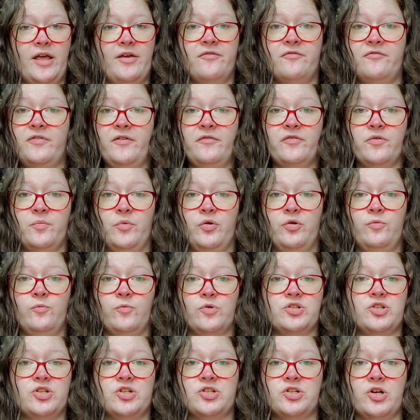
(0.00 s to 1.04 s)
a 5th moon
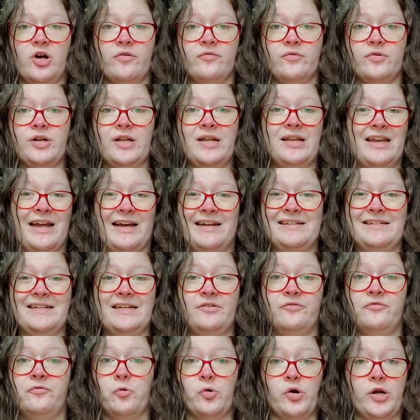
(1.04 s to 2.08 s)
was discovered in
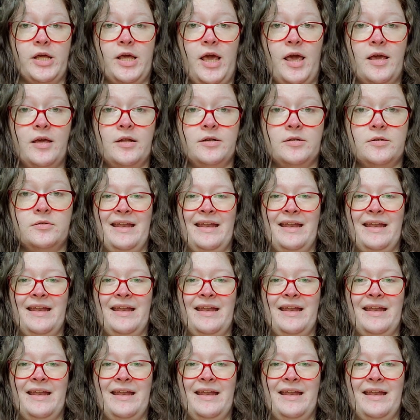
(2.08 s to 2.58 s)
1948.